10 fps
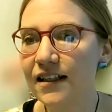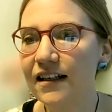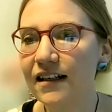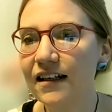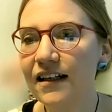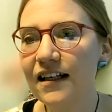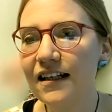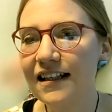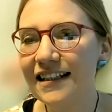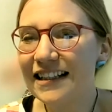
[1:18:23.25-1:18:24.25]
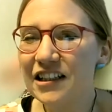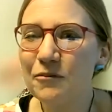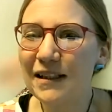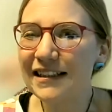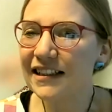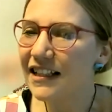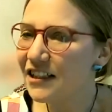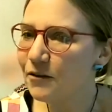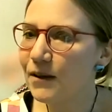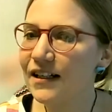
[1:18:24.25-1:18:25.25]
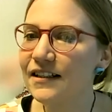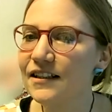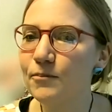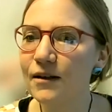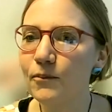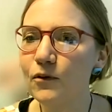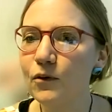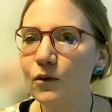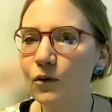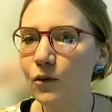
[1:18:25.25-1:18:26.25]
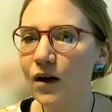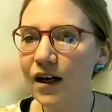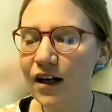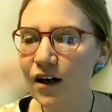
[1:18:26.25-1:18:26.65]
They tend to be linchpins, people who,